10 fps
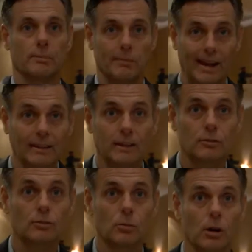
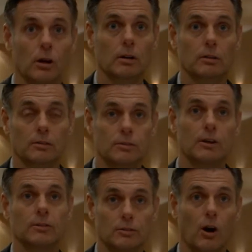maintenance work,
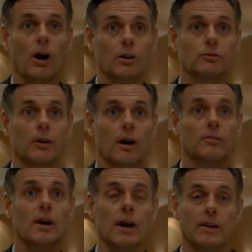CSR
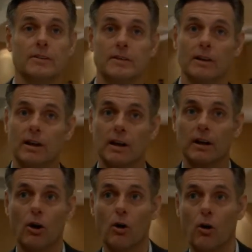stuff, and then they're going
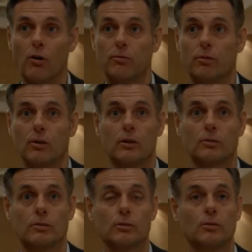to go over
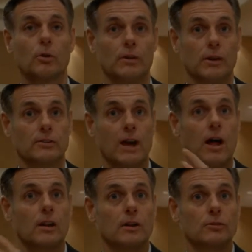to where their
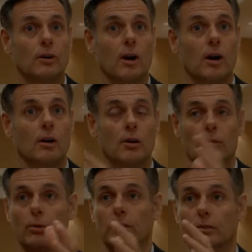talents are, or
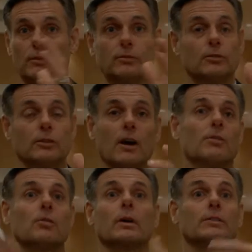what you they're
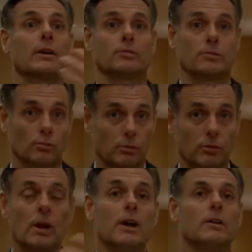discovering,
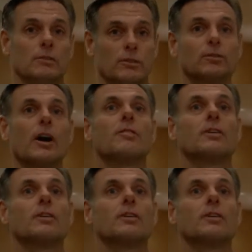because these are kids, right?